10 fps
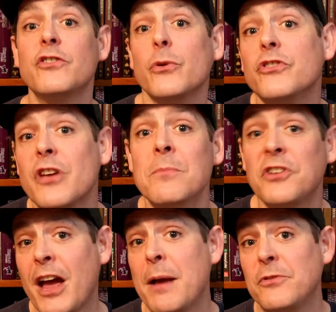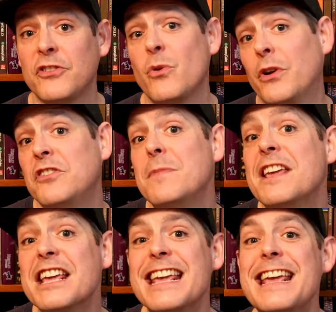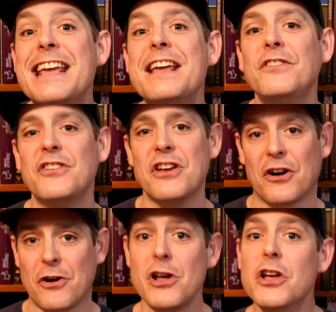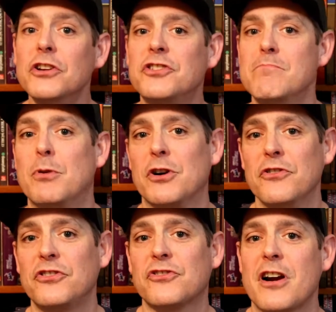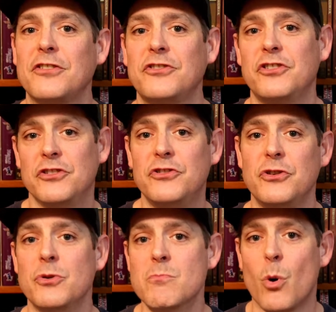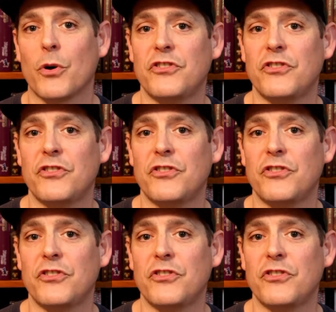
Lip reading: So sometimes it's going to be easier to burn stress to do more